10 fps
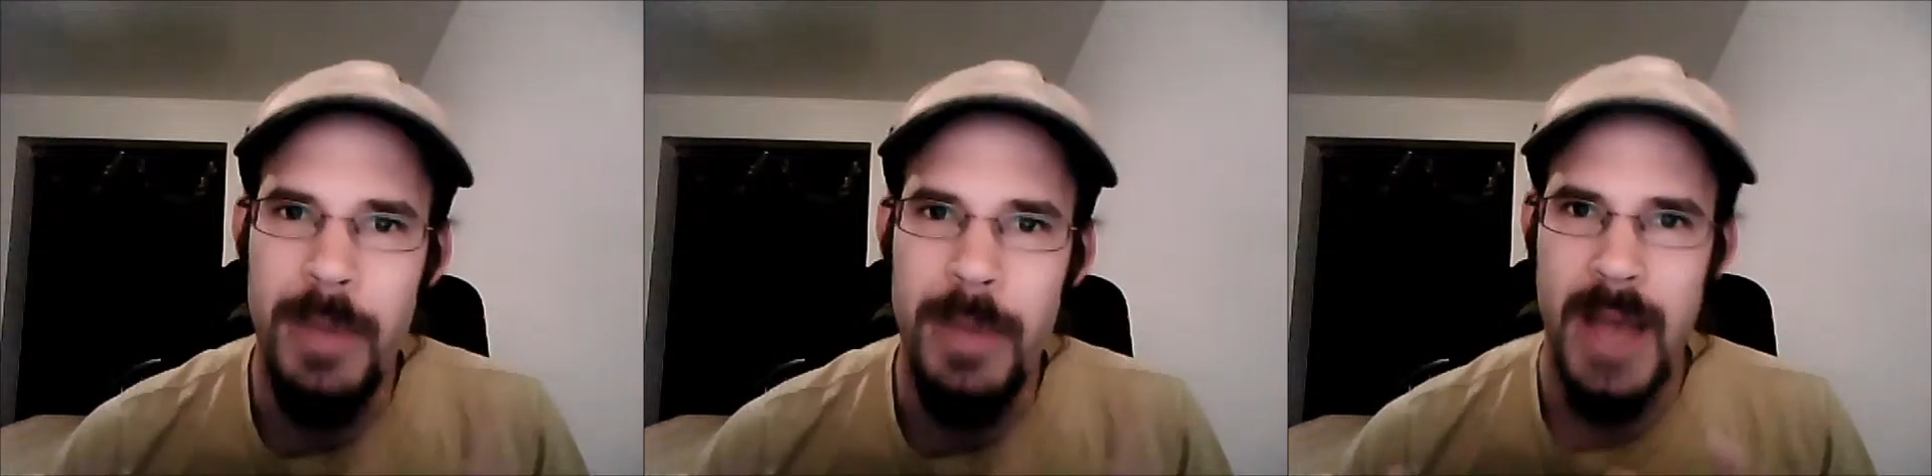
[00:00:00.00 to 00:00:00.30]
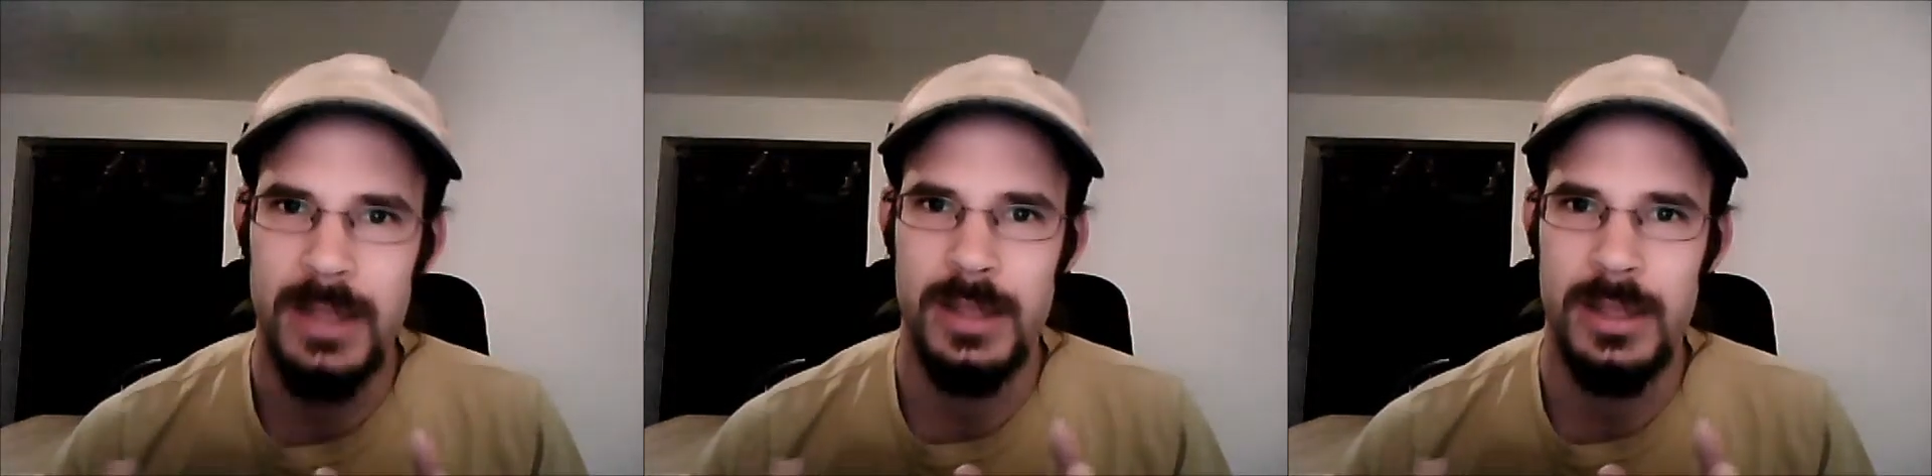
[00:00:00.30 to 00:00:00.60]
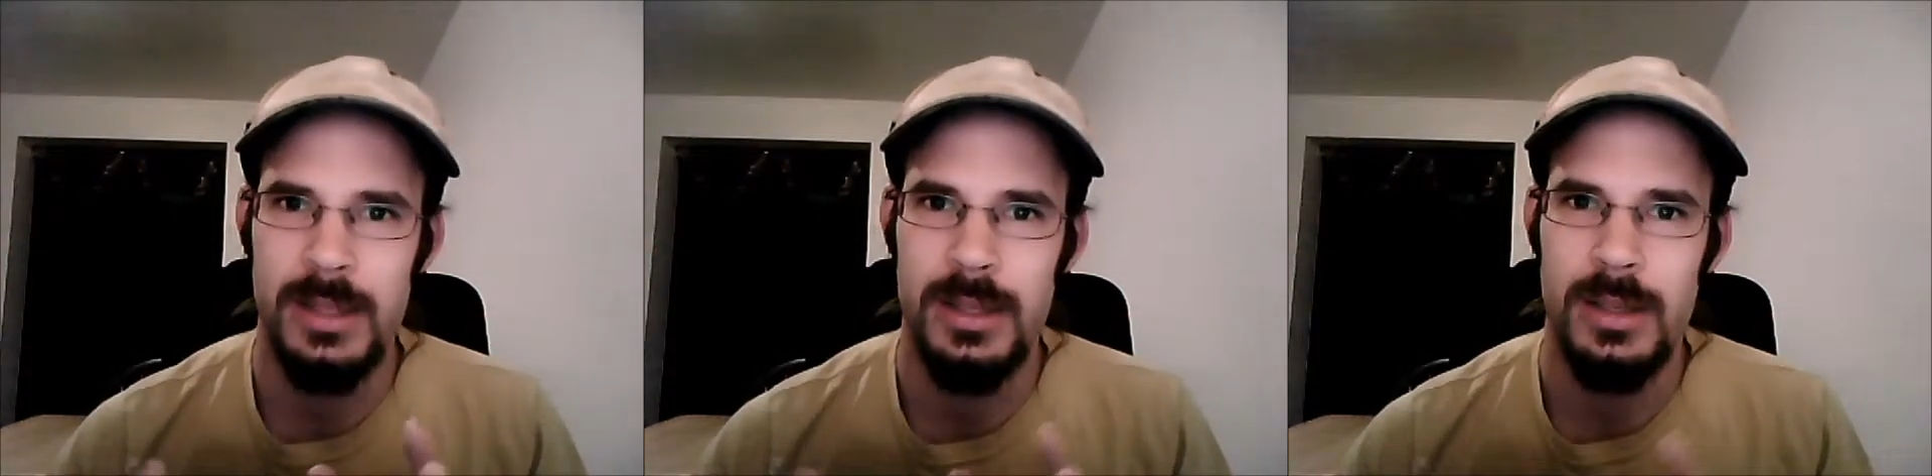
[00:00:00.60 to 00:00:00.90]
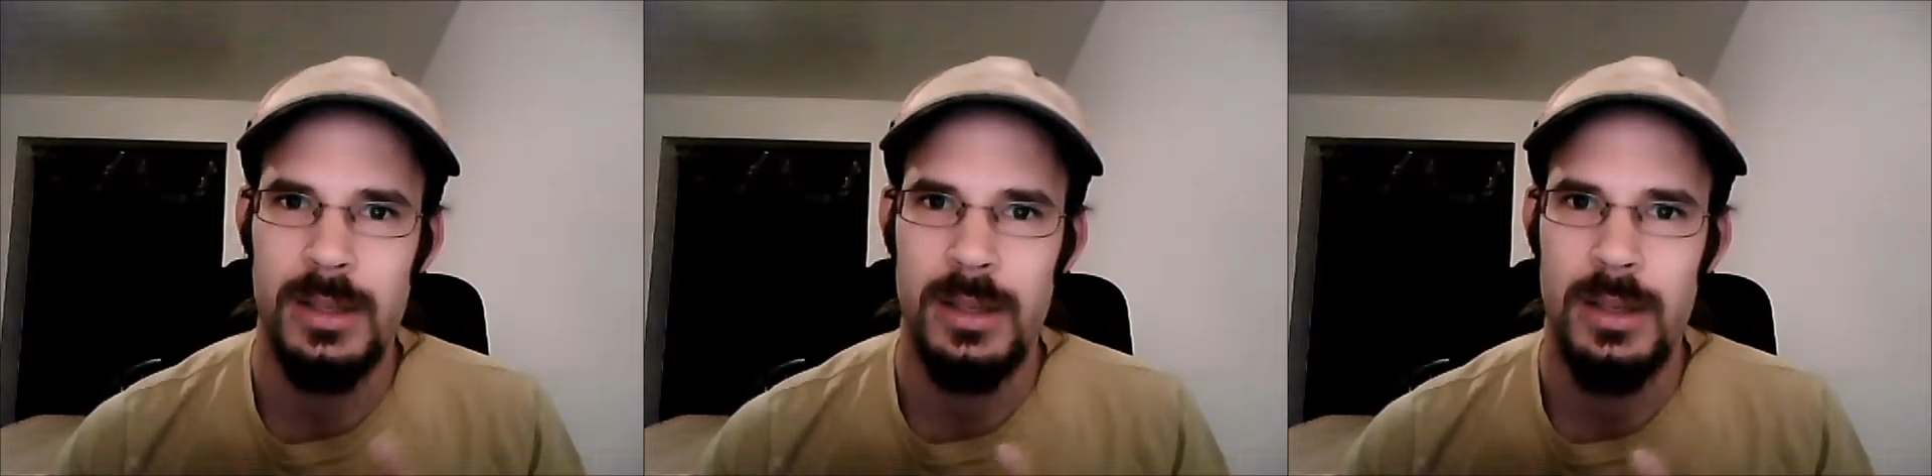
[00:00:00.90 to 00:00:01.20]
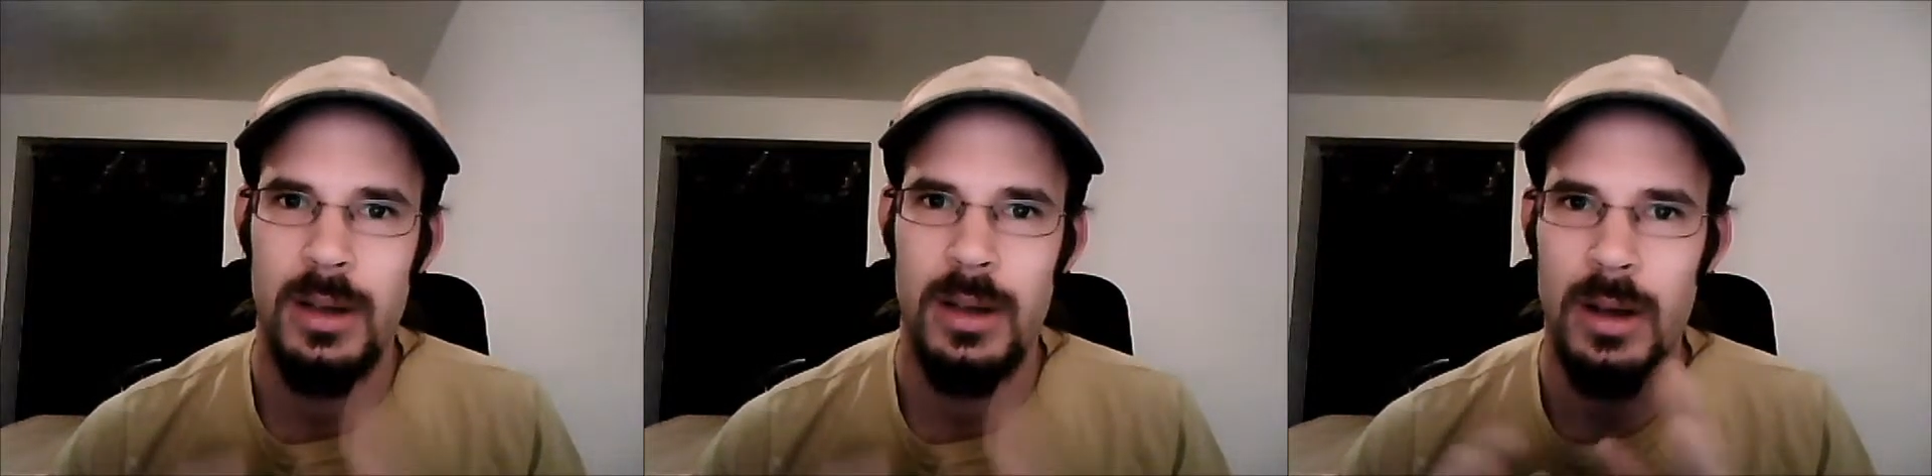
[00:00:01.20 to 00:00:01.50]
best
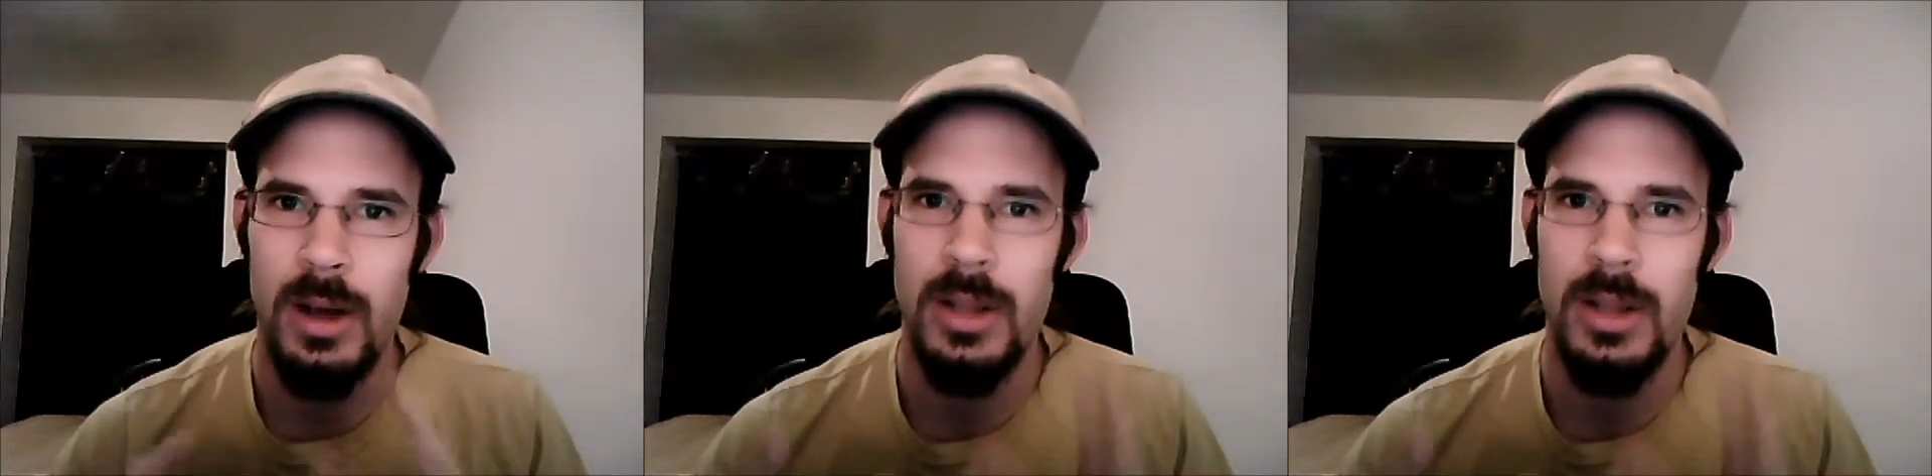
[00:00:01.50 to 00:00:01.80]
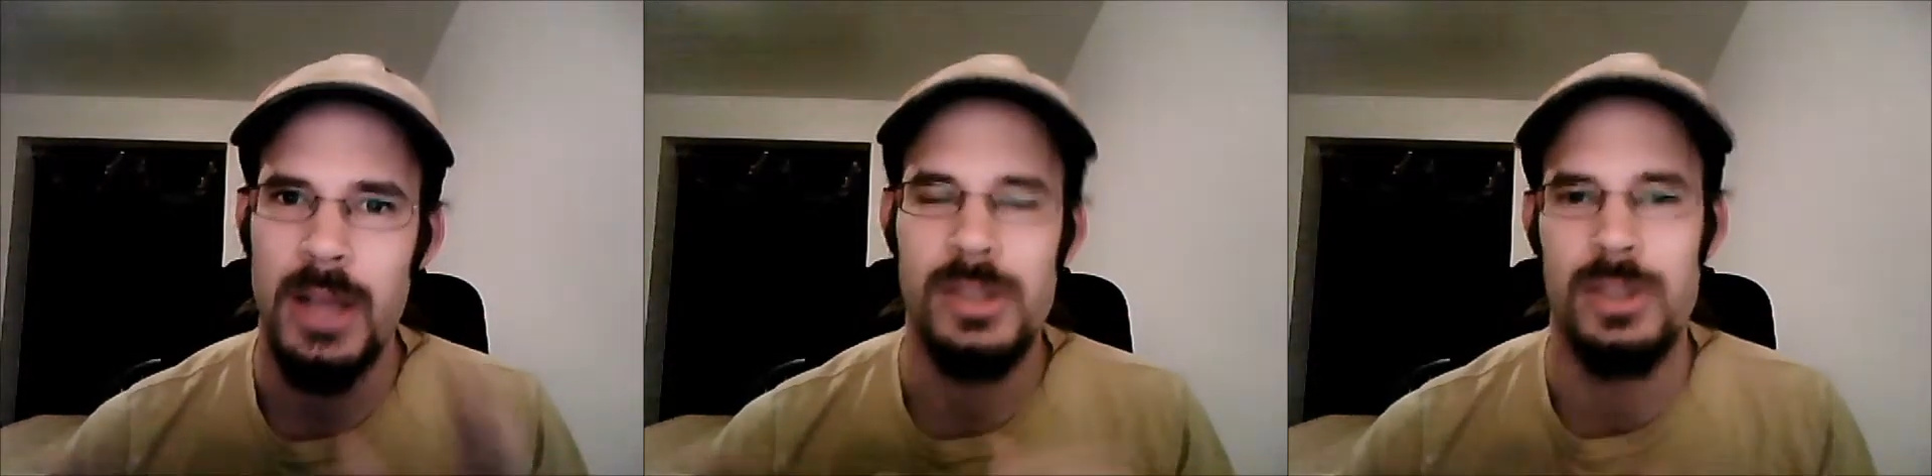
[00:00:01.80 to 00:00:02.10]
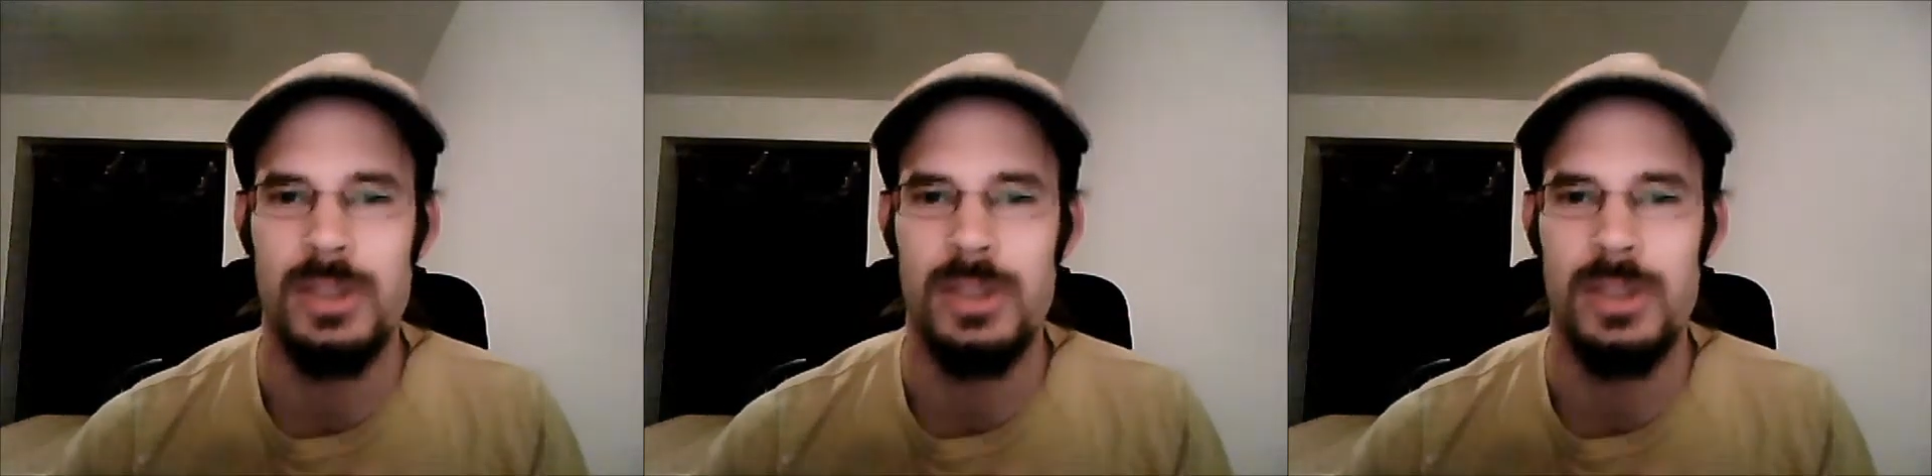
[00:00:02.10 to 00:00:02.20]
online